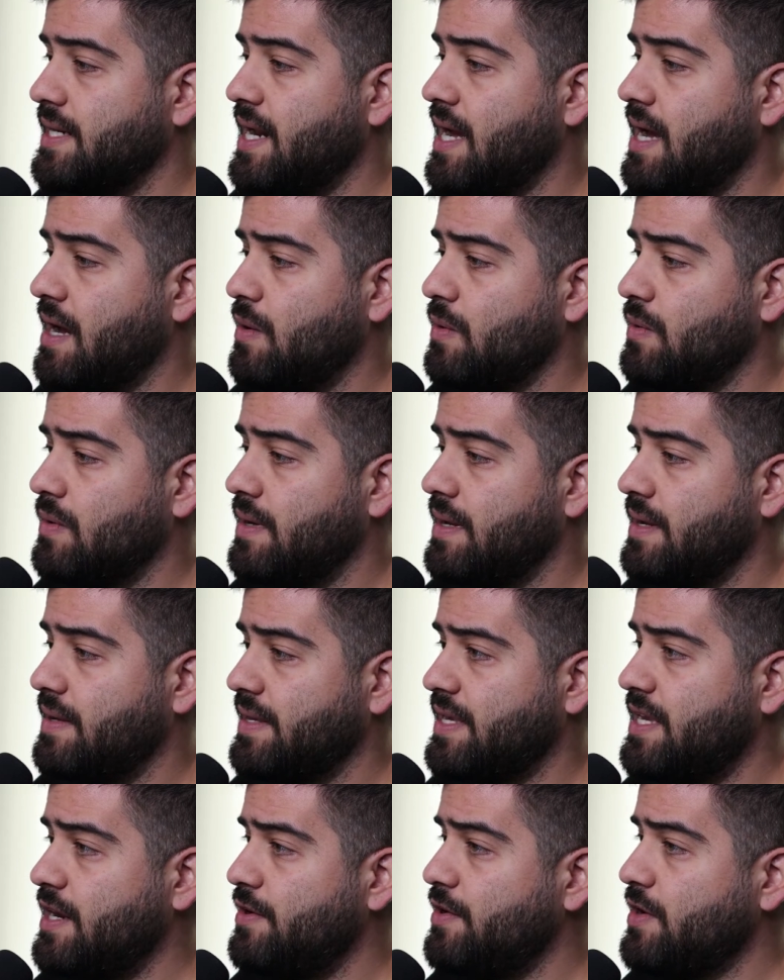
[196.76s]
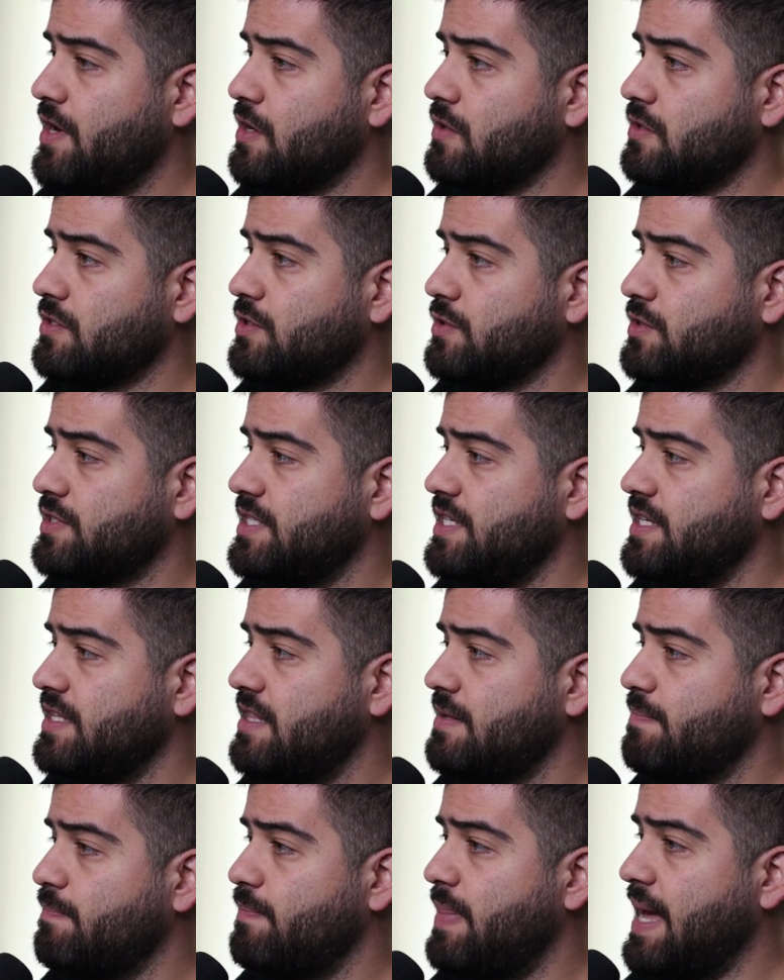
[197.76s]
Now, here you can also see
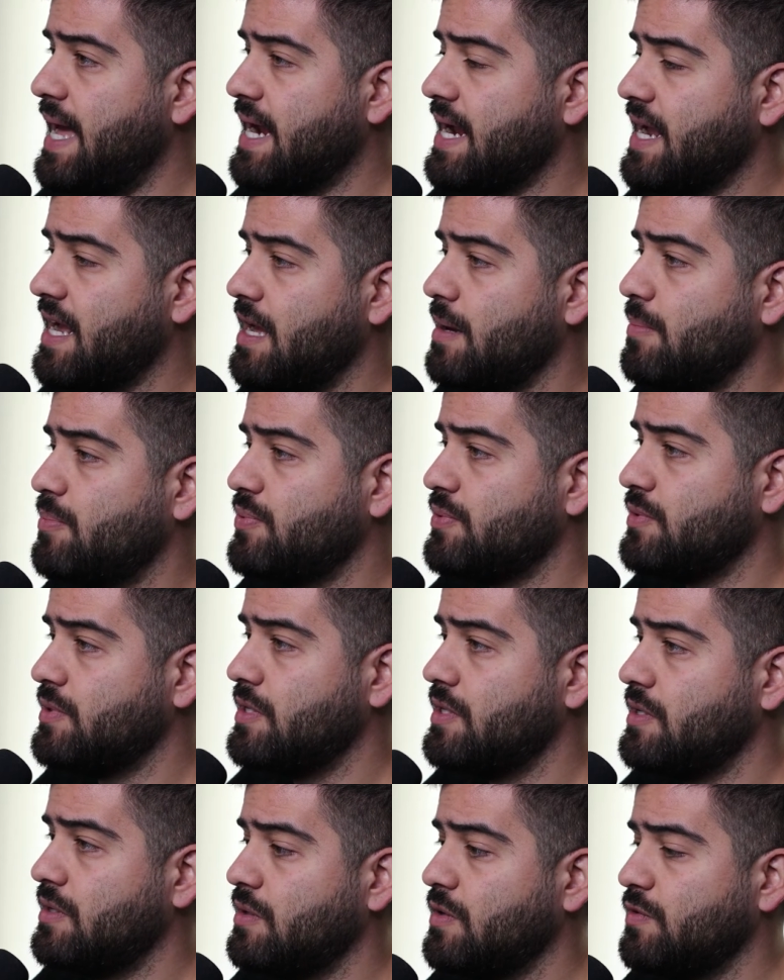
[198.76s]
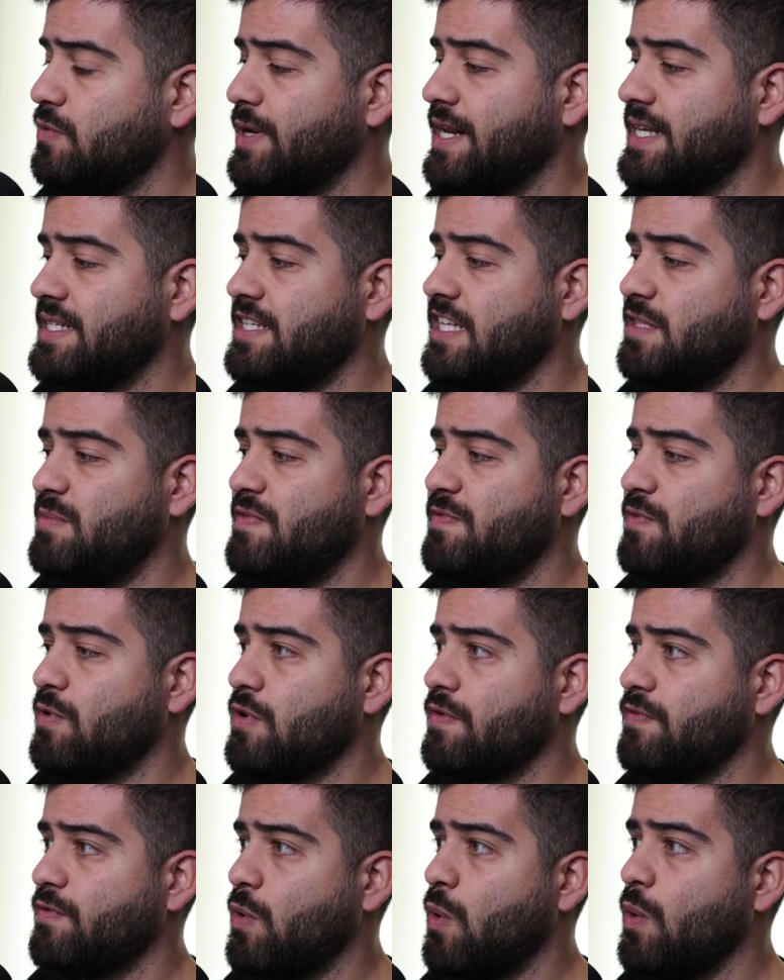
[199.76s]
the backup of what I said before
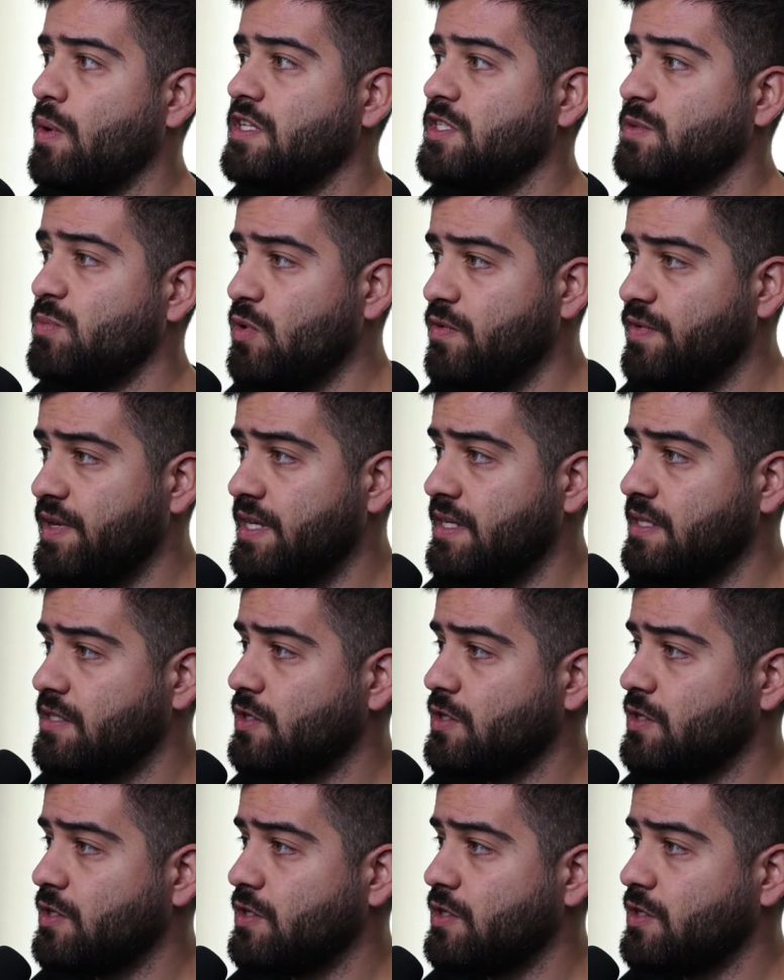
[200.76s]
of coins moving.